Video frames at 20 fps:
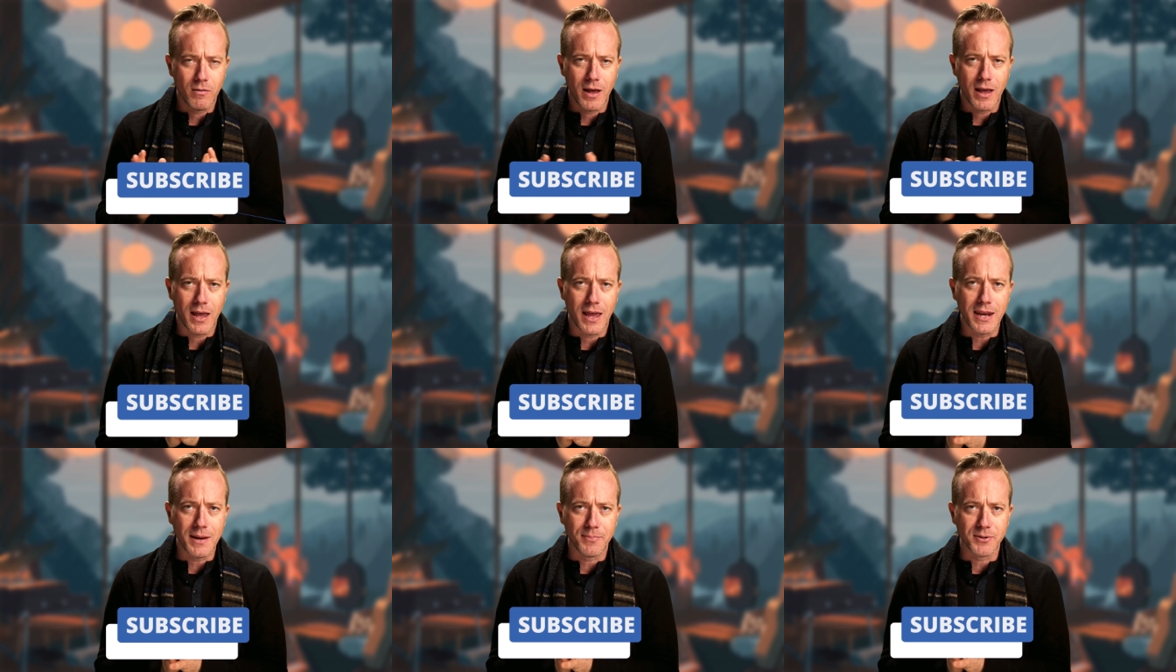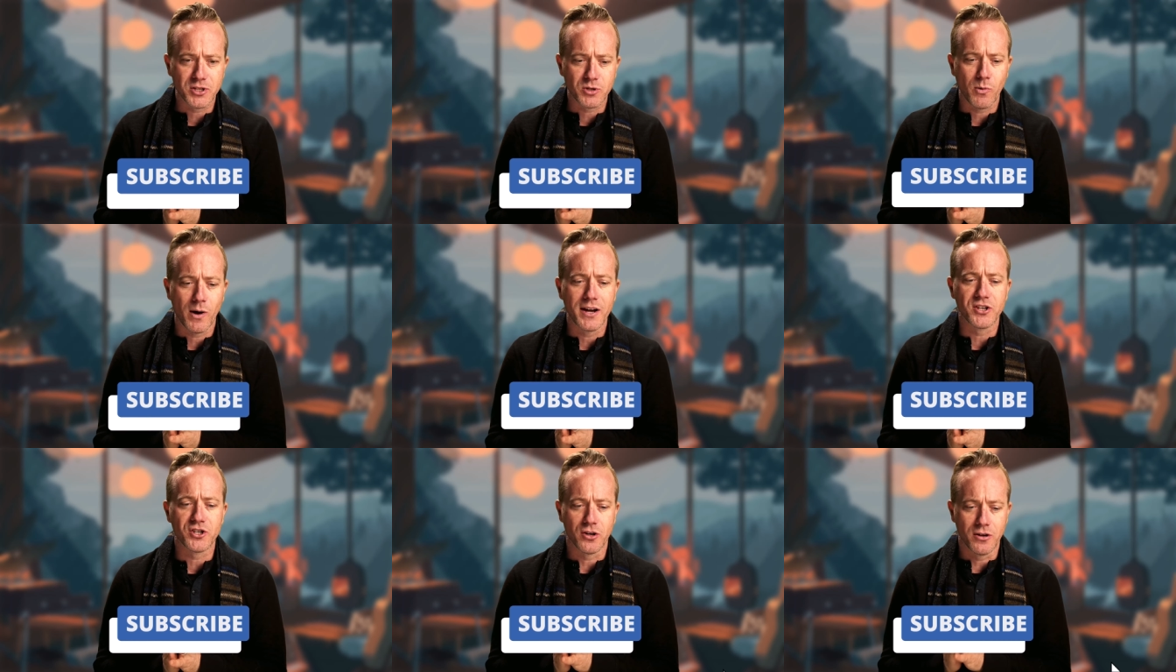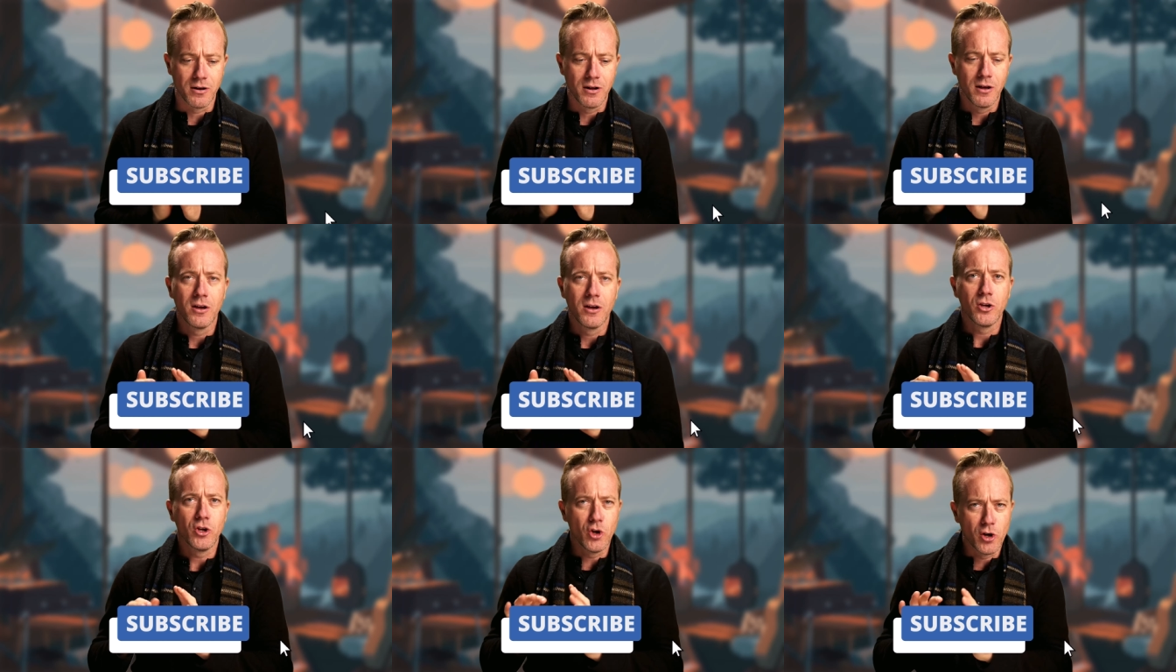any persuasion,
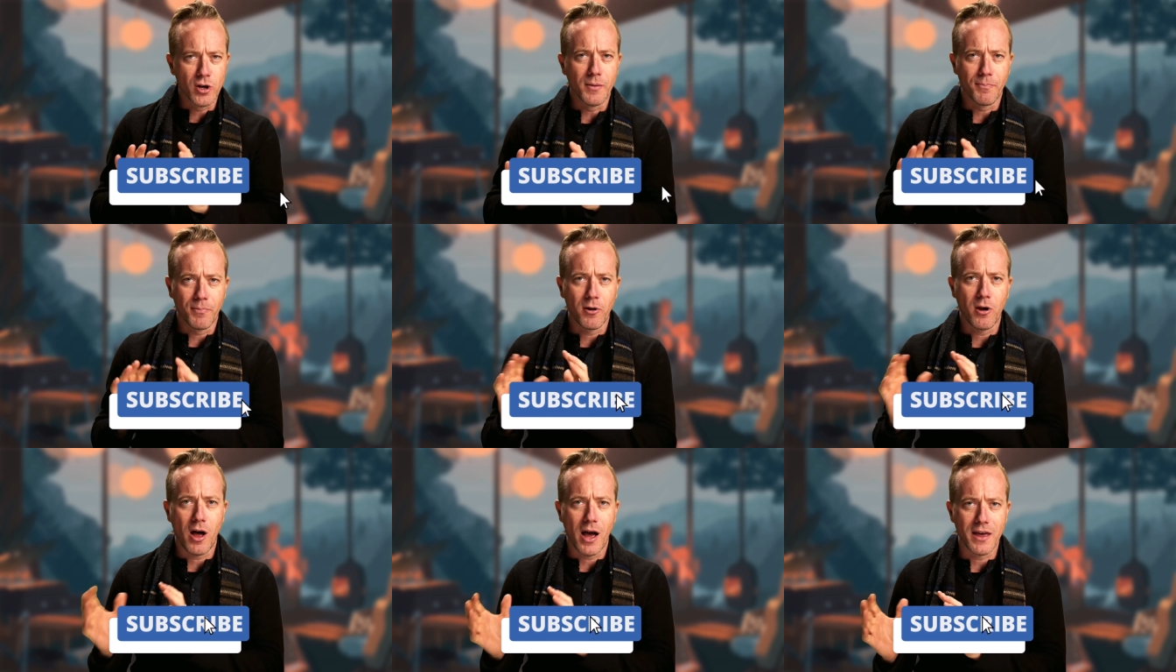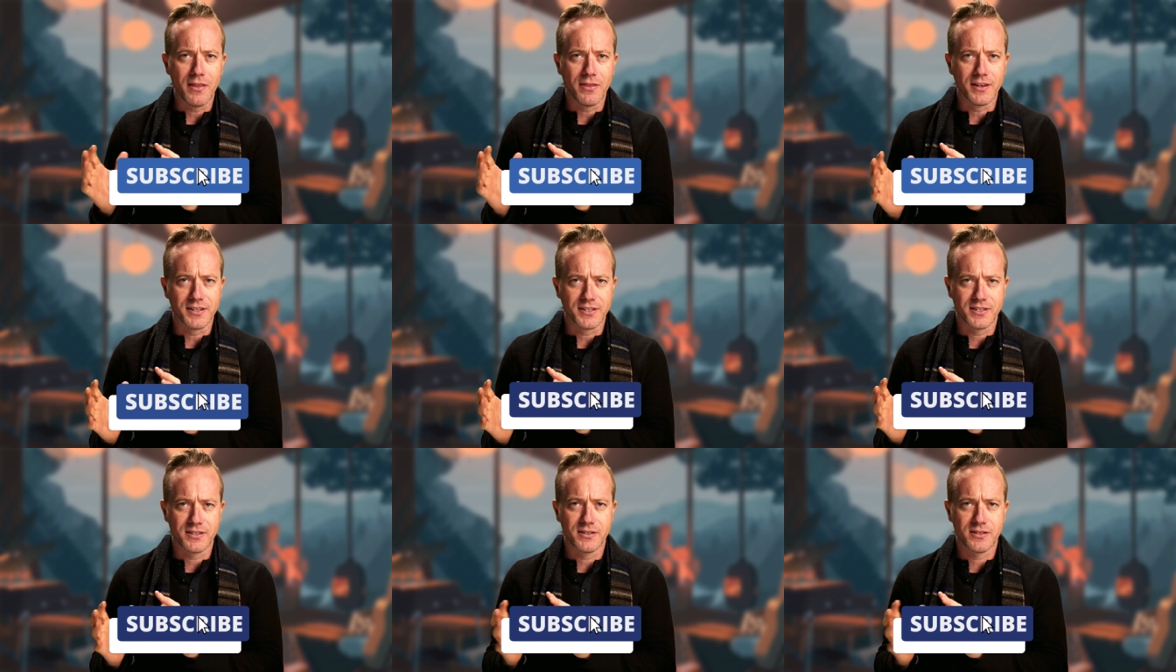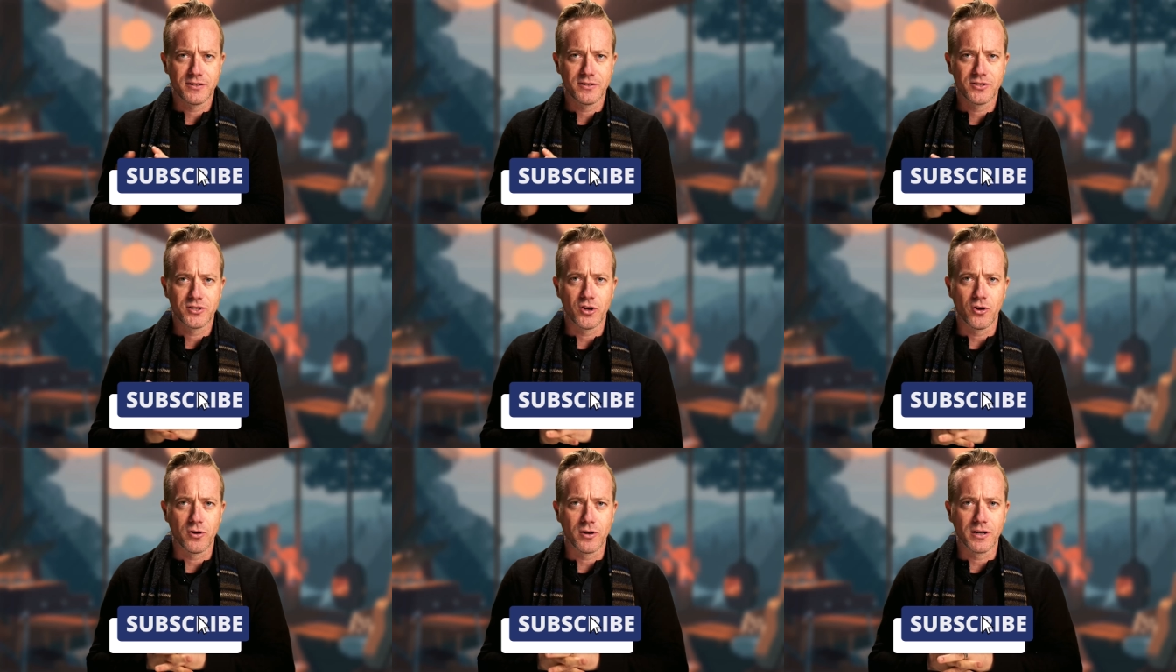you can apply this
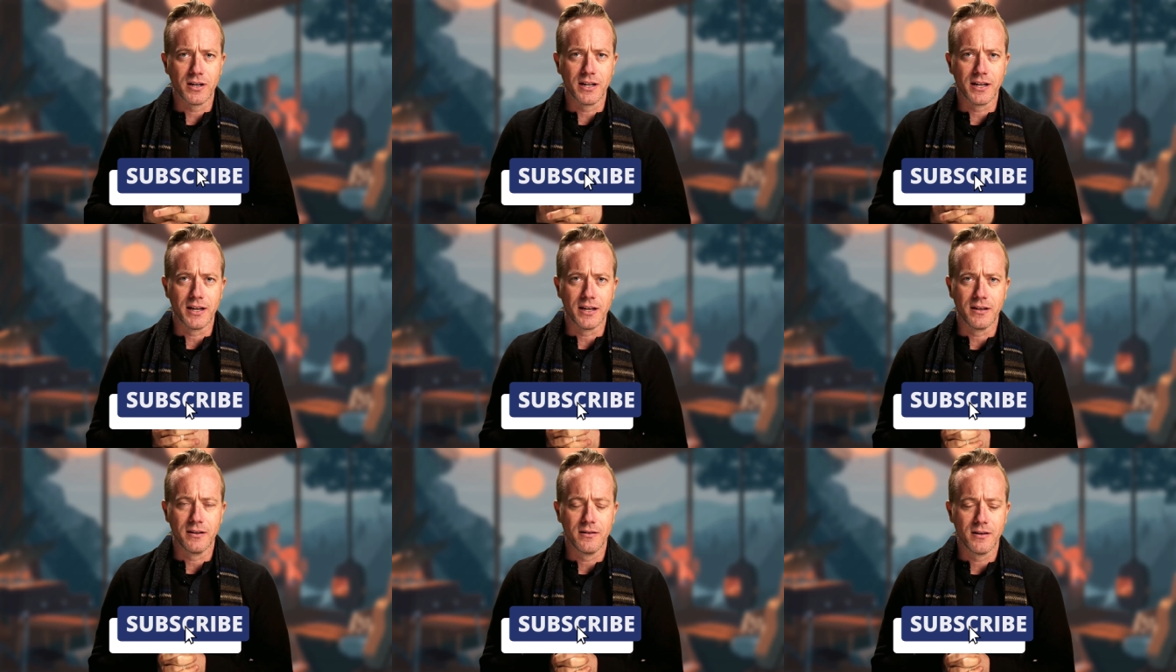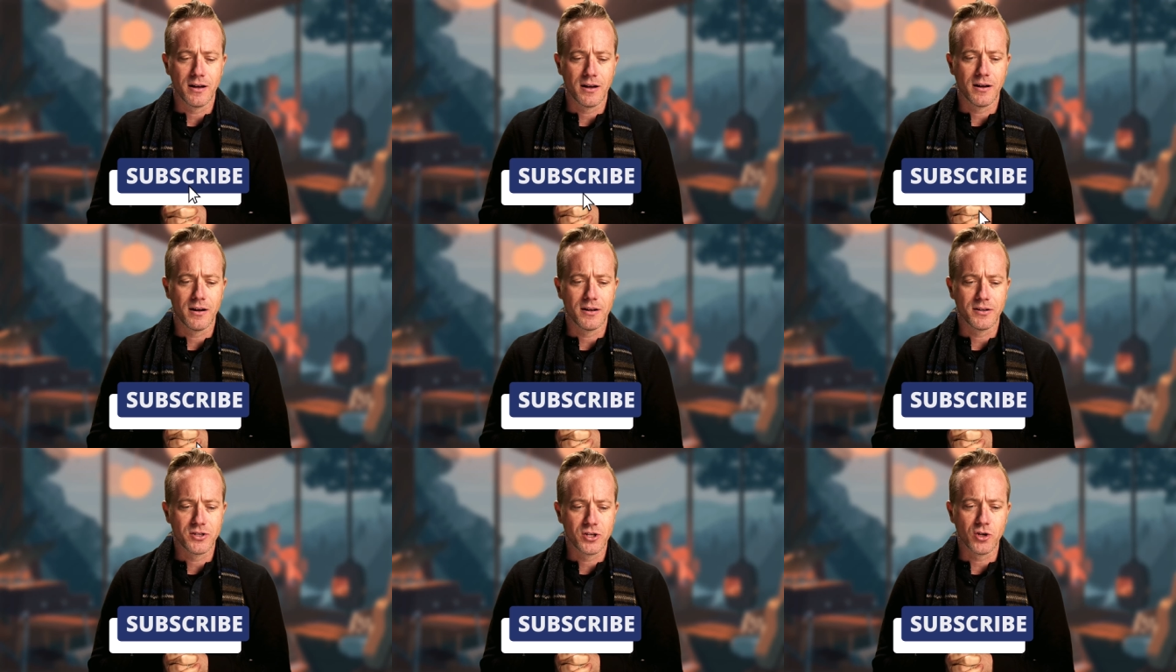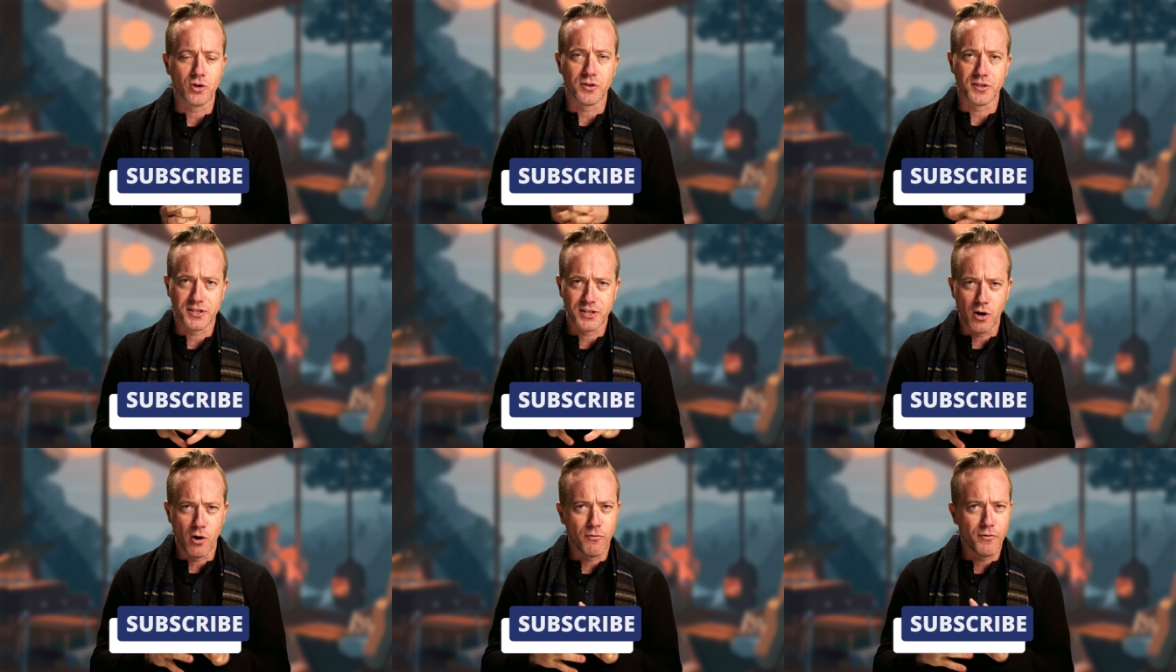certainly uh, to
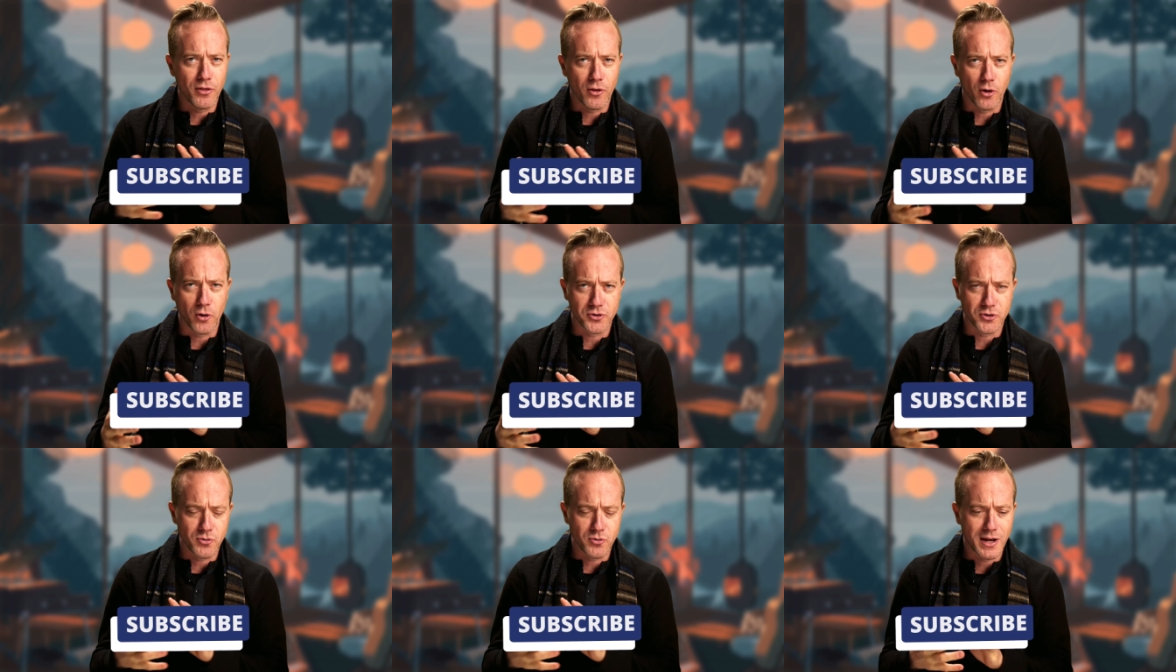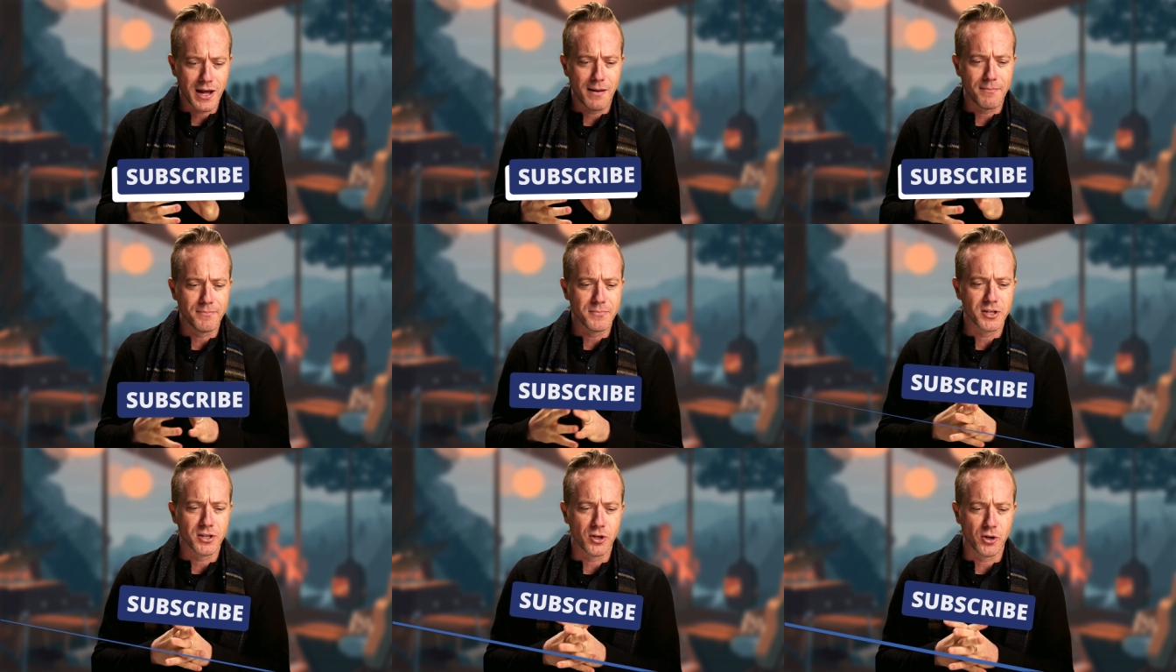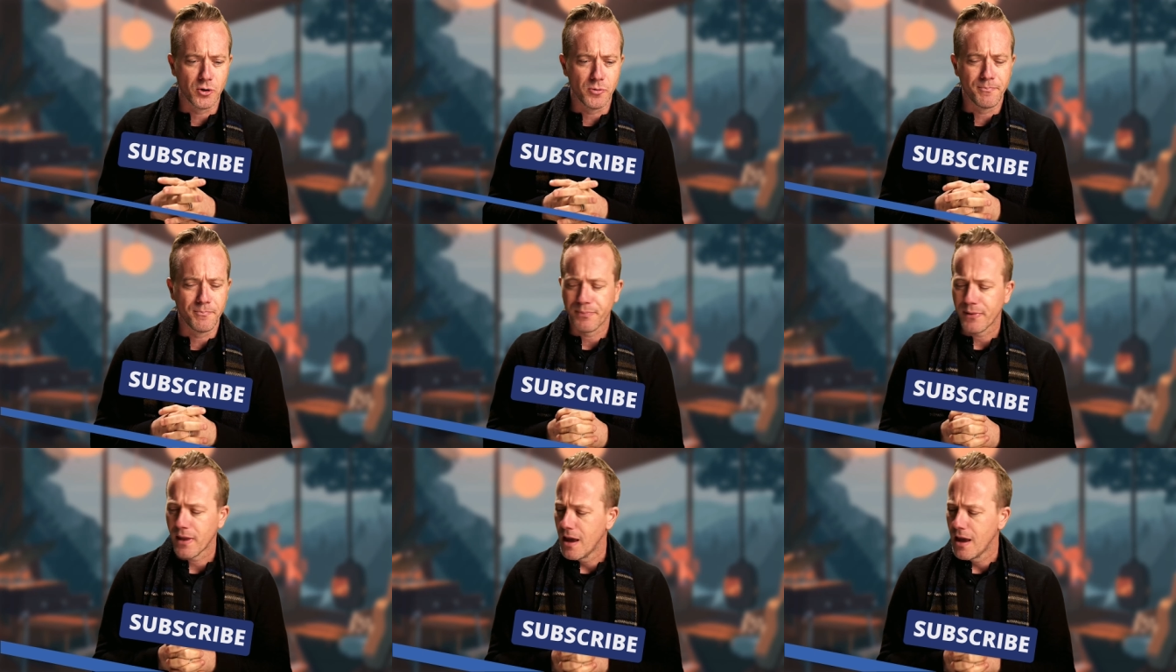yourself and those who come to you.